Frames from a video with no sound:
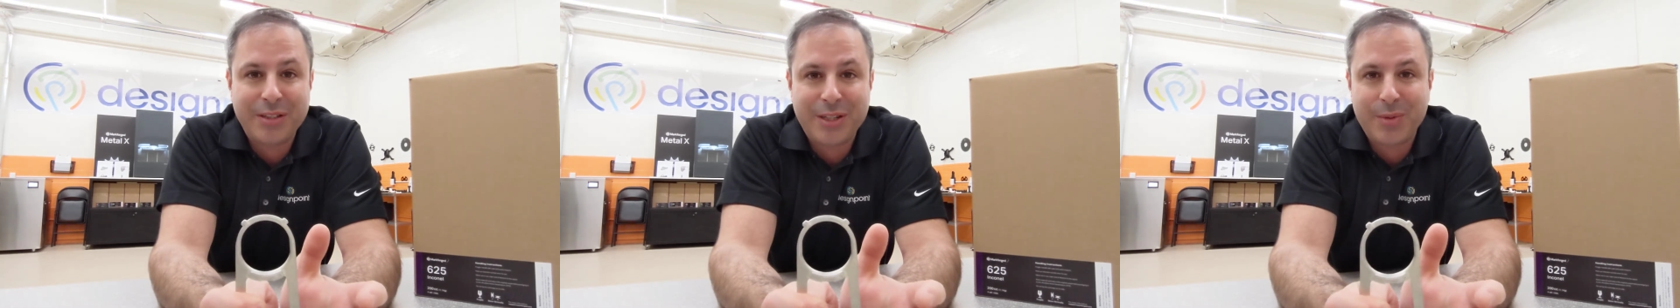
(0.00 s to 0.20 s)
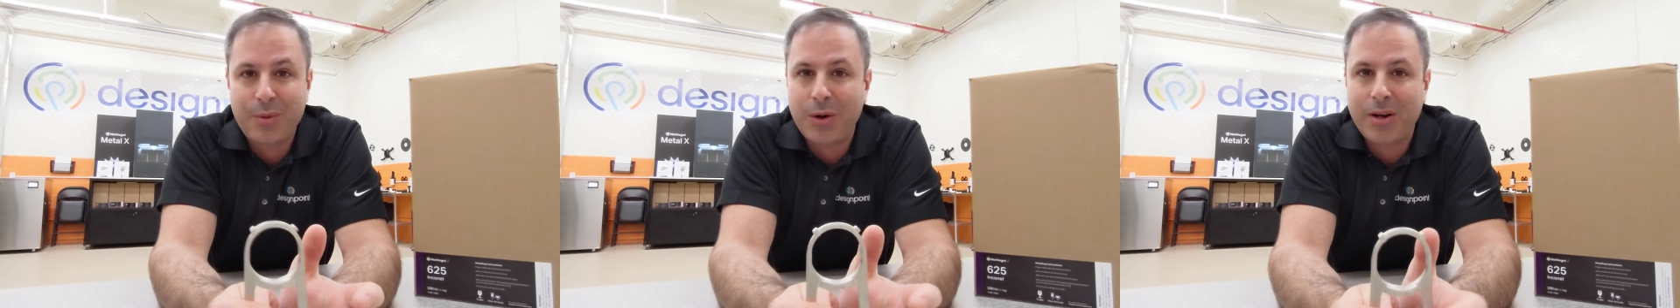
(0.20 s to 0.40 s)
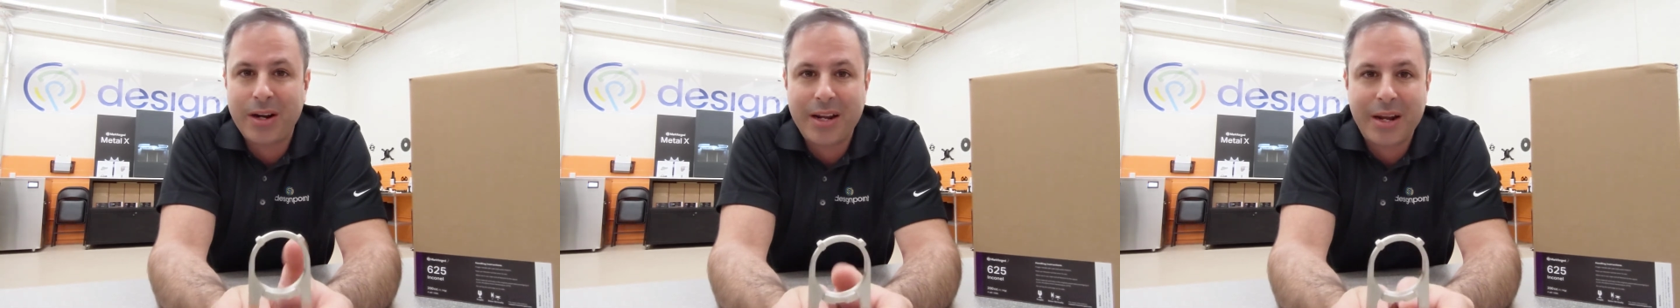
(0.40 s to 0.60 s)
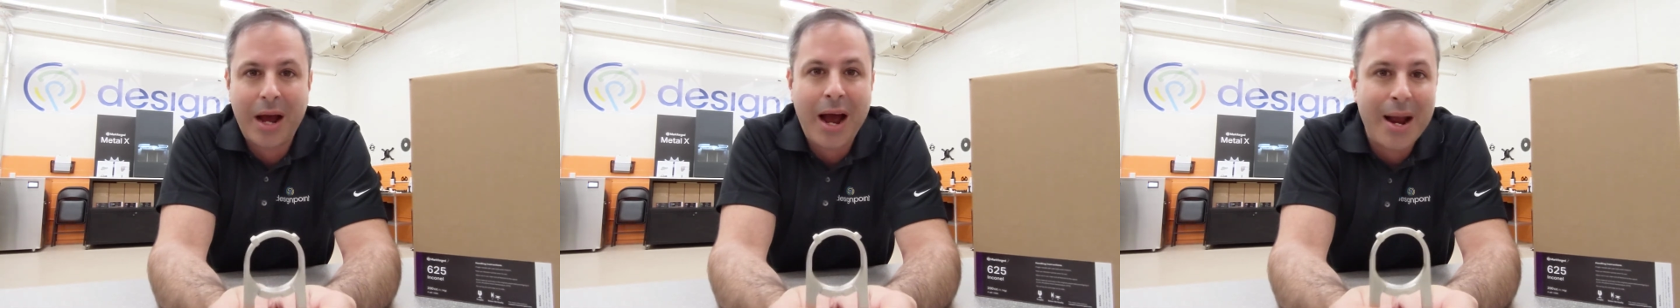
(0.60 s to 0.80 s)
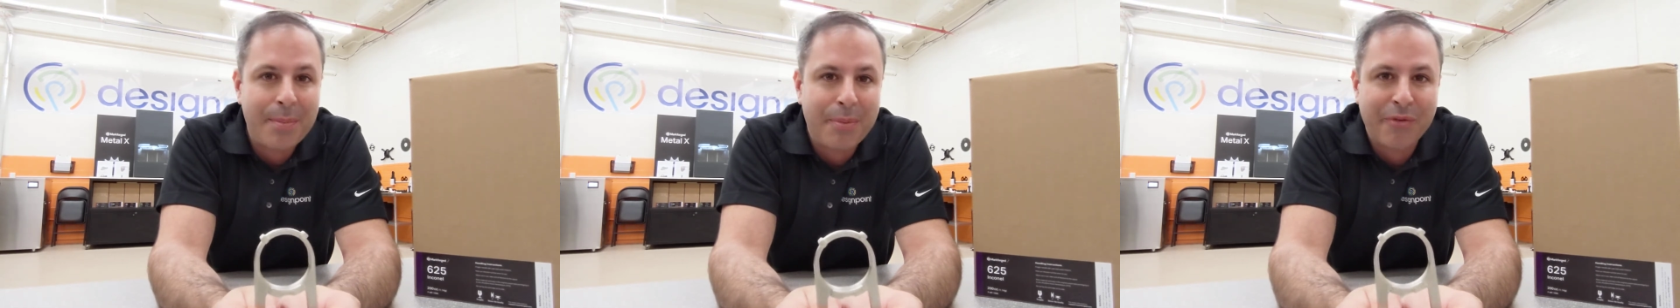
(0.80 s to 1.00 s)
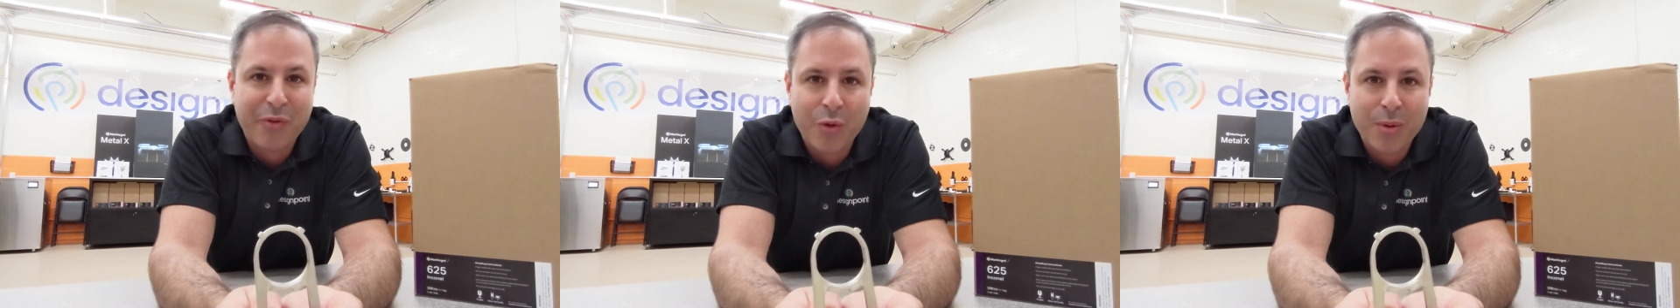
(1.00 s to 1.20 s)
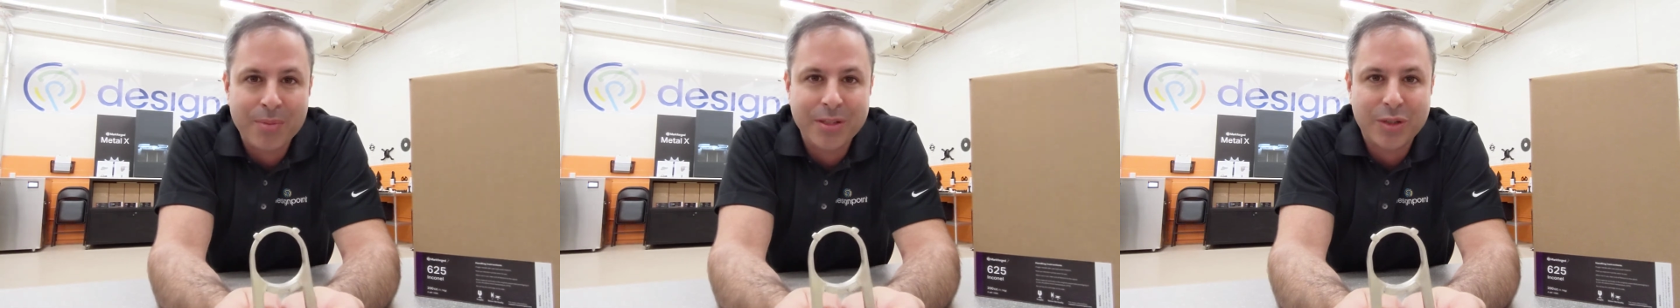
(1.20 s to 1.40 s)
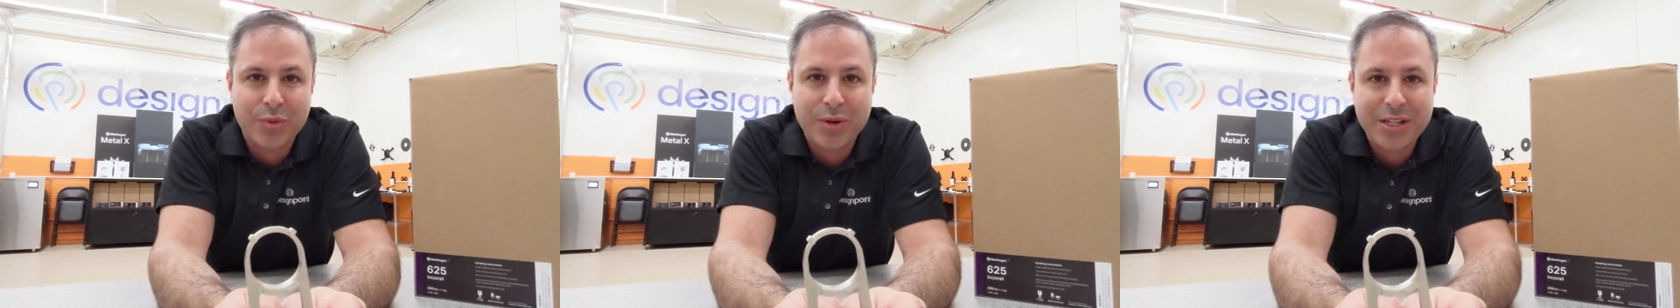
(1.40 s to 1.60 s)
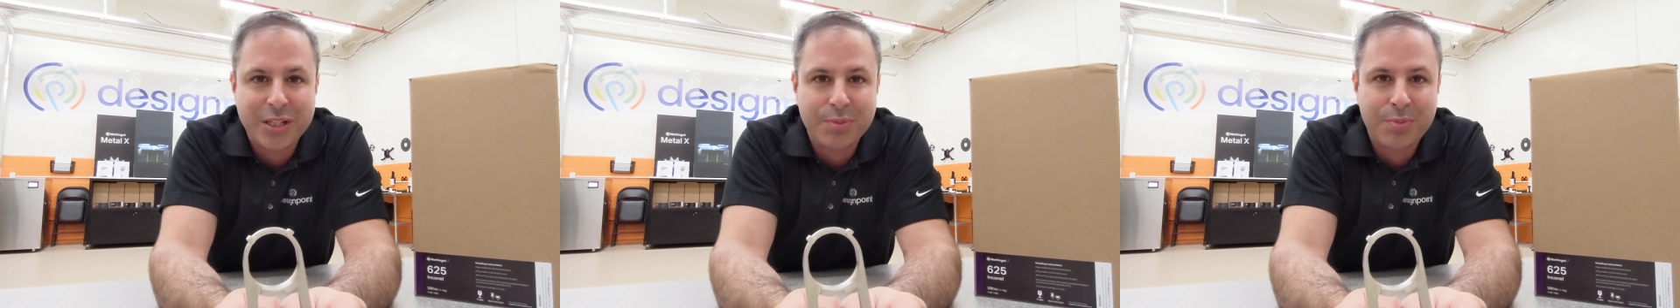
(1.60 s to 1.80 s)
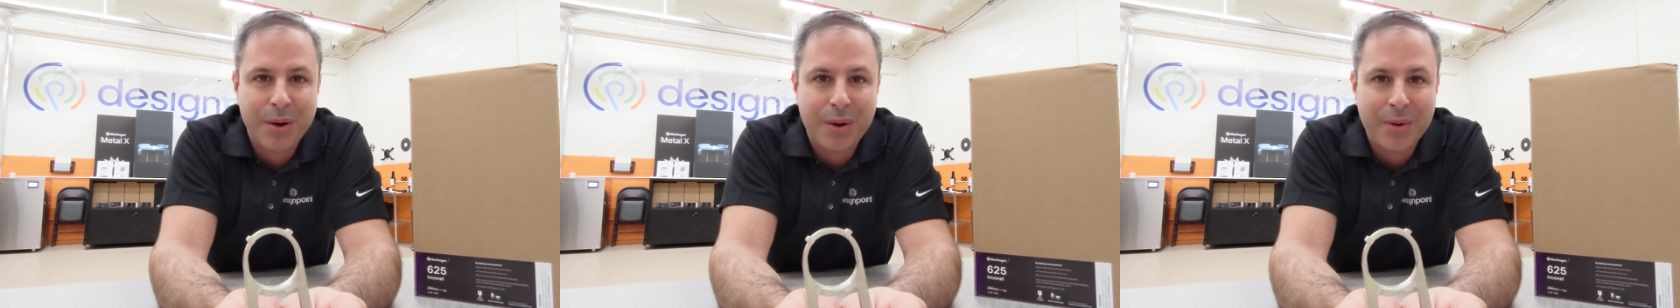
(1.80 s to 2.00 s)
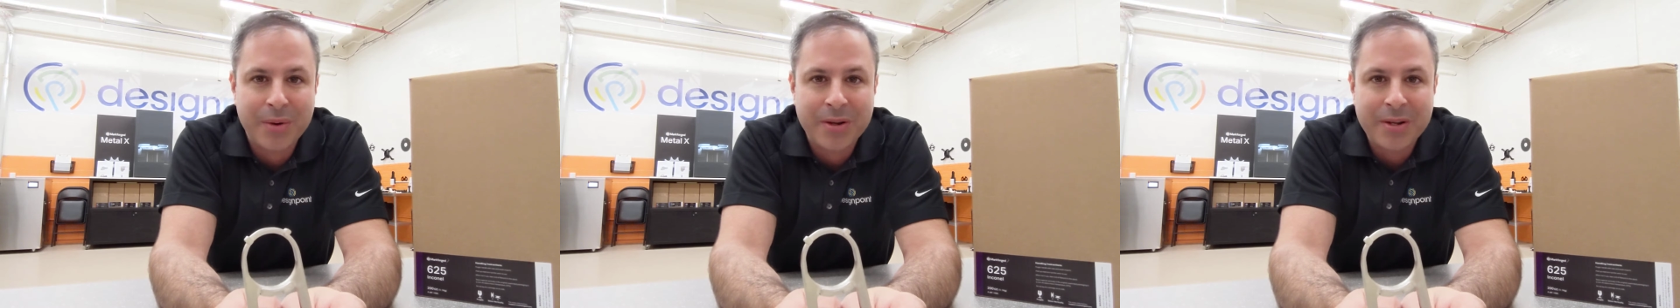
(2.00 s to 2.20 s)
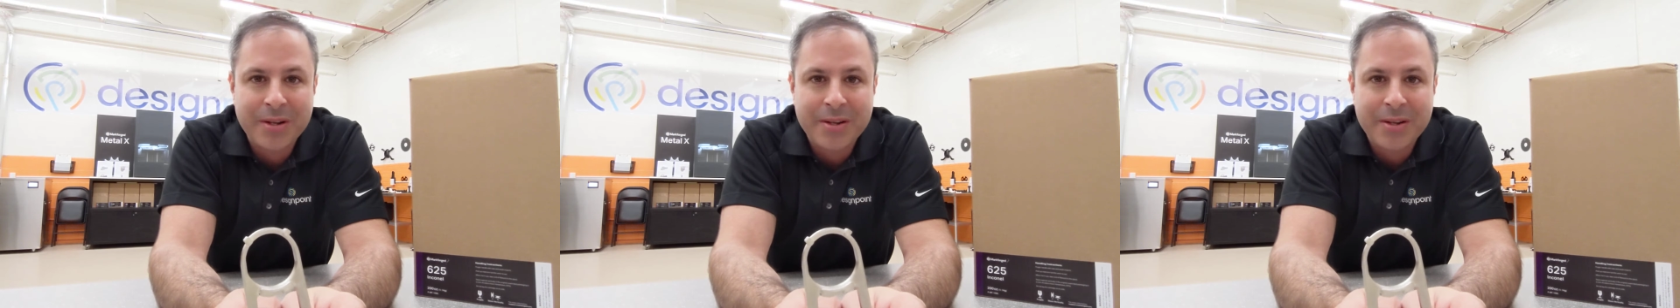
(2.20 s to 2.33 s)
So you're working on a high-performance race boat.